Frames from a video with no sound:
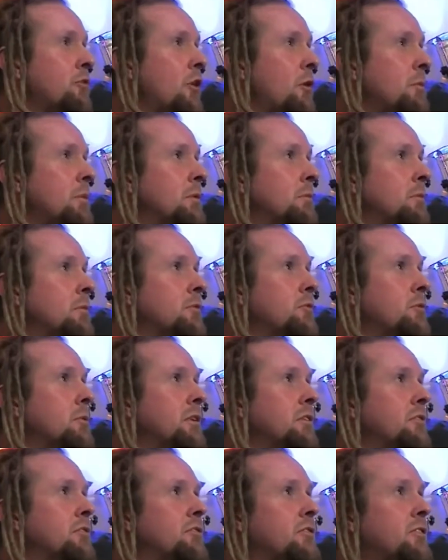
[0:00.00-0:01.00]

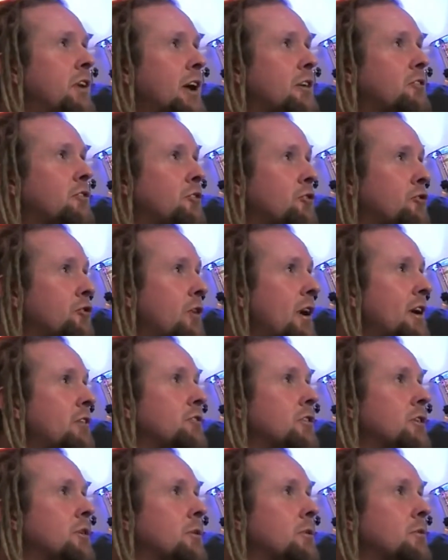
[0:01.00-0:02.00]
problems with
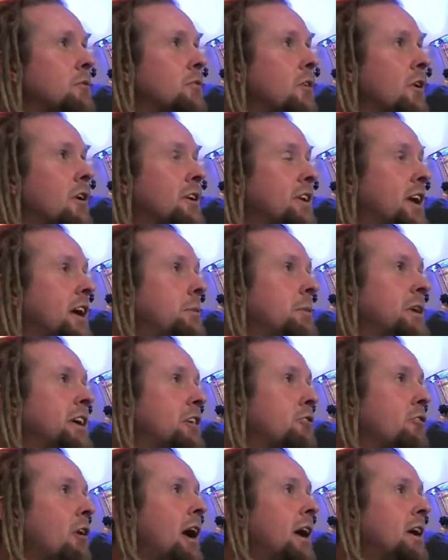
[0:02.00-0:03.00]
extraterrestrials, like
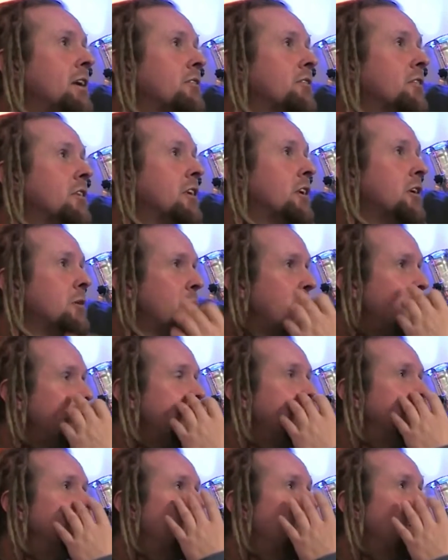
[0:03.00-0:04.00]
namely greys,
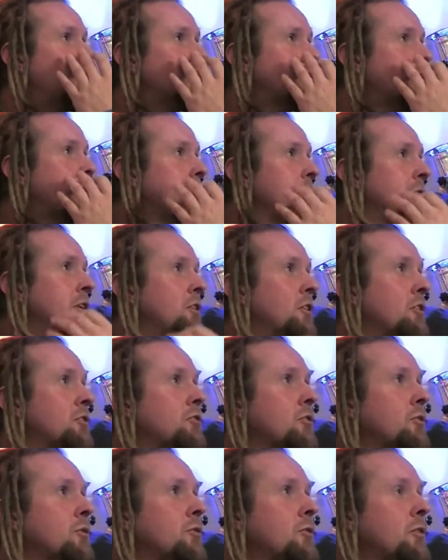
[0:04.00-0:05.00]
putting implants up their
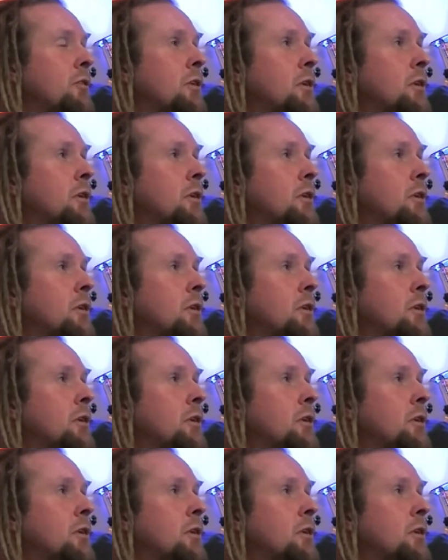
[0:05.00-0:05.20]
nostrils.